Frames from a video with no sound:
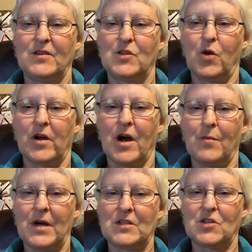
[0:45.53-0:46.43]
So I
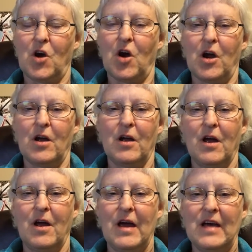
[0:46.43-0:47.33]
got my start
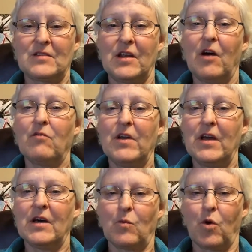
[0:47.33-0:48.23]
as an
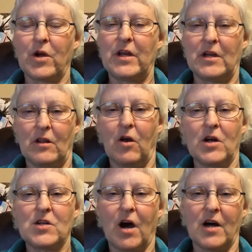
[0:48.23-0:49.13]
LVN working in a
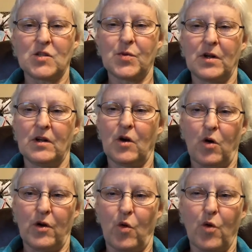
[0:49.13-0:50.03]
large hospital
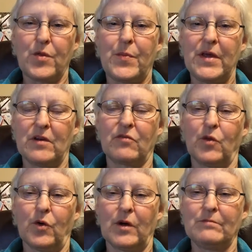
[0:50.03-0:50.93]
on an orthopedic
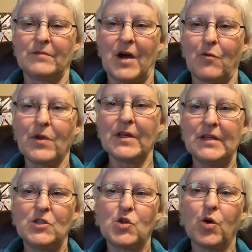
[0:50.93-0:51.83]
floor. I
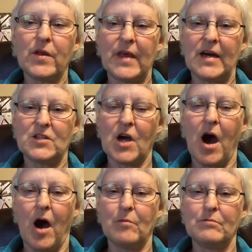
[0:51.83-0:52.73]
really enjoyed that
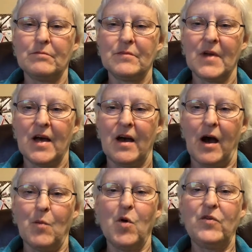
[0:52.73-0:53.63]
job.
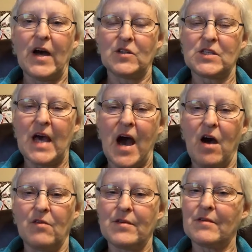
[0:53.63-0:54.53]
I moved down
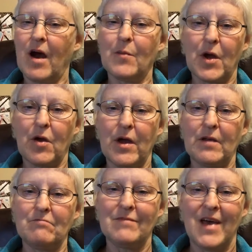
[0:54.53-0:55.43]
south, got
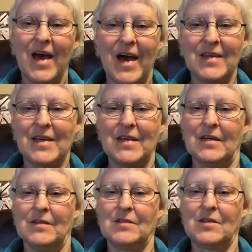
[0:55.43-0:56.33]
married, had
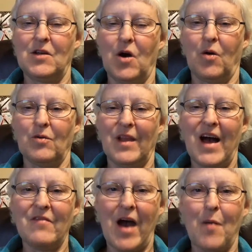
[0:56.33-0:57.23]
kids,
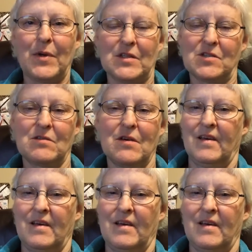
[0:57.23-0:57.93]
life happens.